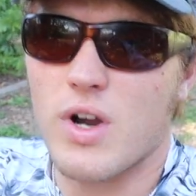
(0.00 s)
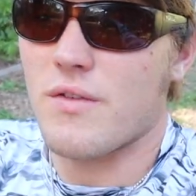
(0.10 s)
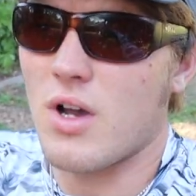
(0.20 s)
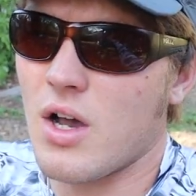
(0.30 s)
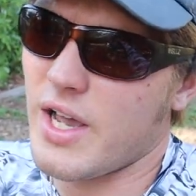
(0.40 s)

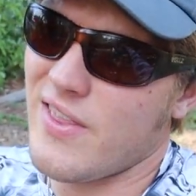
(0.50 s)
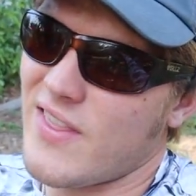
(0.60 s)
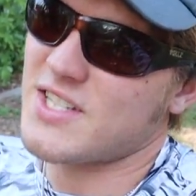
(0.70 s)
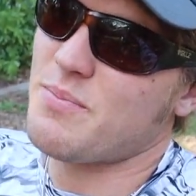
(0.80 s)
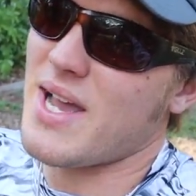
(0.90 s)
Uh,
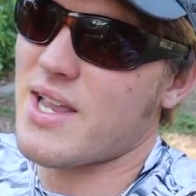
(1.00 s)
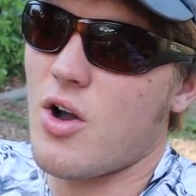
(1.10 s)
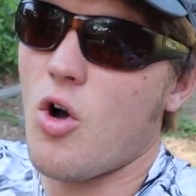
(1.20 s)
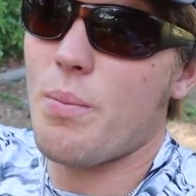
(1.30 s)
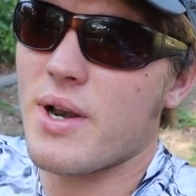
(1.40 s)
inlet's back
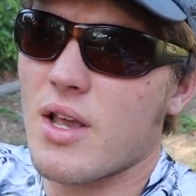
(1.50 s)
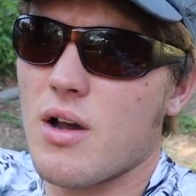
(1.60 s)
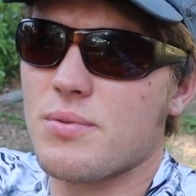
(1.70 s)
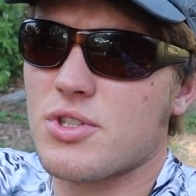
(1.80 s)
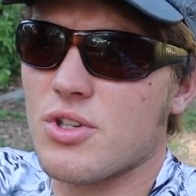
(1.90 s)
opening
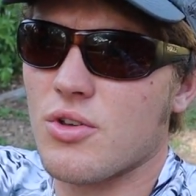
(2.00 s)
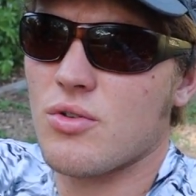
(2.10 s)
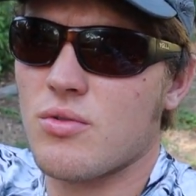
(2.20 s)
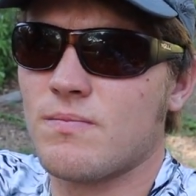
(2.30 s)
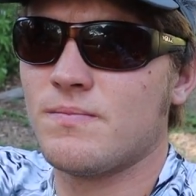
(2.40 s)
up
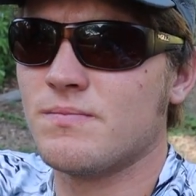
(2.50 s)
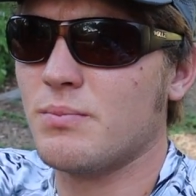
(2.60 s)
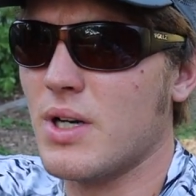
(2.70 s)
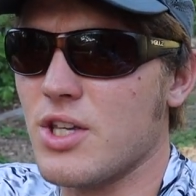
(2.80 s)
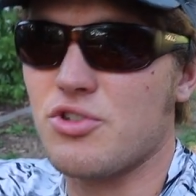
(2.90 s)
soon,
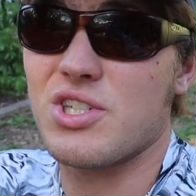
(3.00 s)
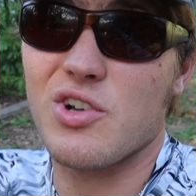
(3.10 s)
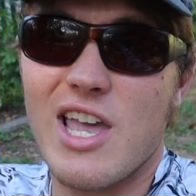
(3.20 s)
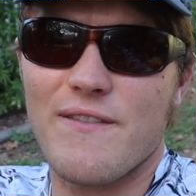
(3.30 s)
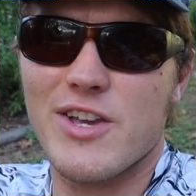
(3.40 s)
but you
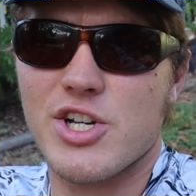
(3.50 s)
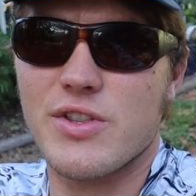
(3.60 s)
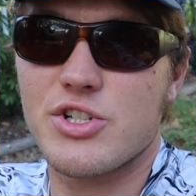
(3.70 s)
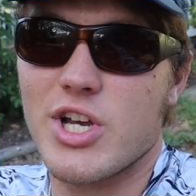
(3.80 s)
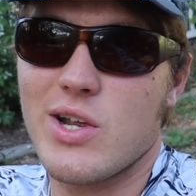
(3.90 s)
still can't fish on
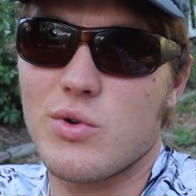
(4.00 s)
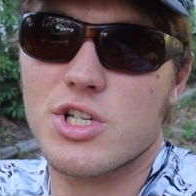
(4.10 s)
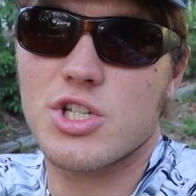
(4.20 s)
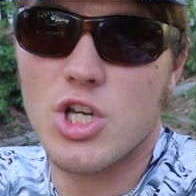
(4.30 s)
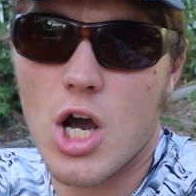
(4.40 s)
the jetty,
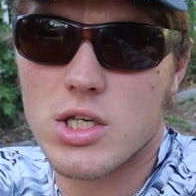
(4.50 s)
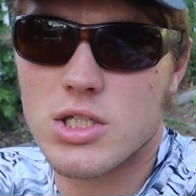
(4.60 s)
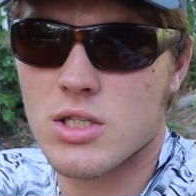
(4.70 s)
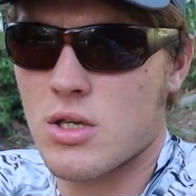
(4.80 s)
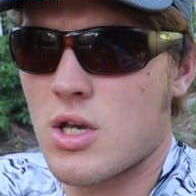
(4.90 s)
which
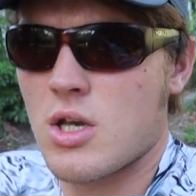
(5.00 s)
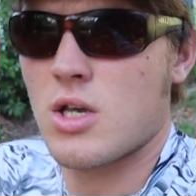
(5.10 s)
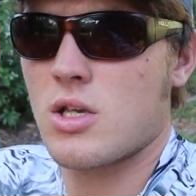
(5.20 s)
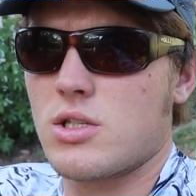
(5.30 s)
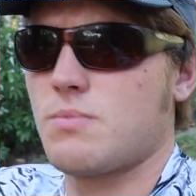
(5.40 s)
sucks.
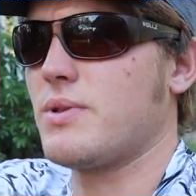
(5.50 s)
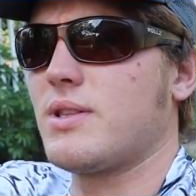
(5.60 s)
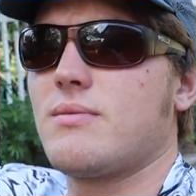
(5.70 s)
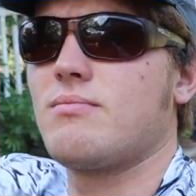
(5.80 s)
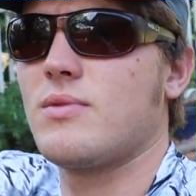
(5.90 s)
But
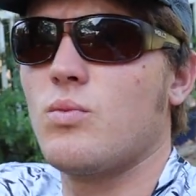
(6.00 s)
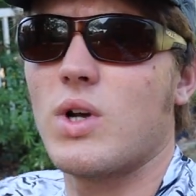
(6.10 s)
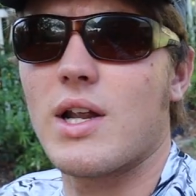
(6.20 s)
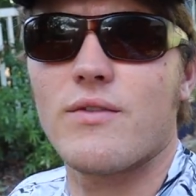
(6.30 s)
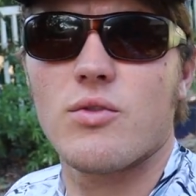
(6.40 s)

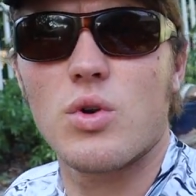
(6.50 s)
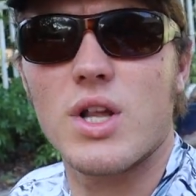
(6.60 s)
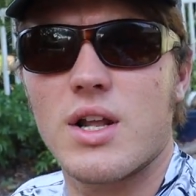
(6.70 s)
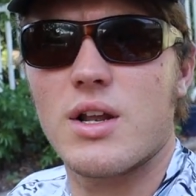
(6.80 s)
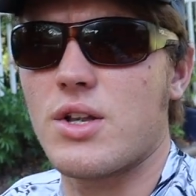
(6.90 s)
whatever, what
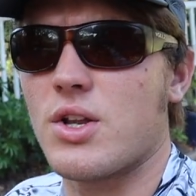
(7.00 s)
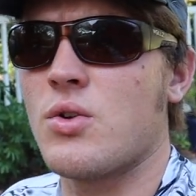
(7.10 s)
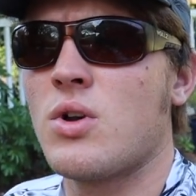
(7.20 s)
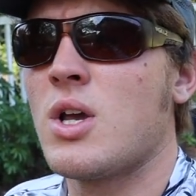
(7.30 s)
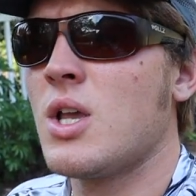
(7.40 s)
are you gonna
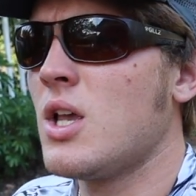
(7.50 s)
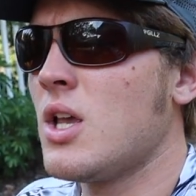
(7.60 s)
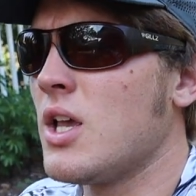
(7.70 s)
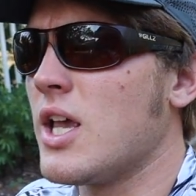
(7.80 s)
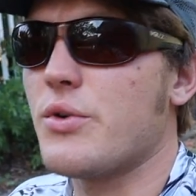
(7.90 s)
do?
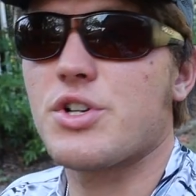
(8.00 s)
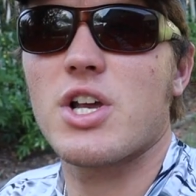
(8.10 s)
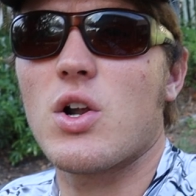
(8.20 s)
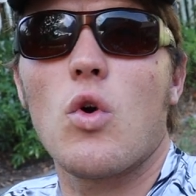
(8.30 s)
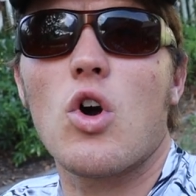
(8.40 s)
And we're just
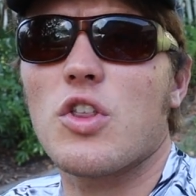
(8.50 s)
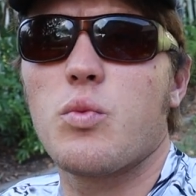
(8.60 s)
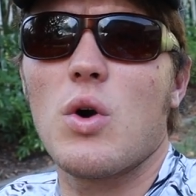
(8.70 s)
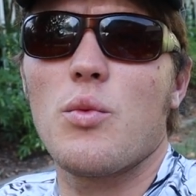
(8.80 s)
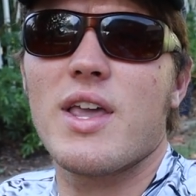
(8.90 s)
gonna work with
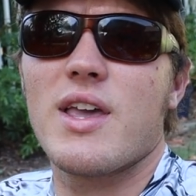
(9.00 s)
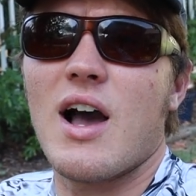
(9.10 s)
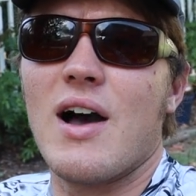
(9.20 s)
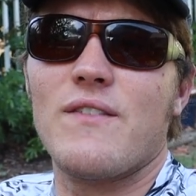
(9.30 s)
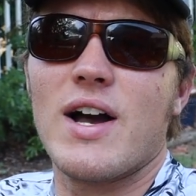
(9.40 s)
what we got.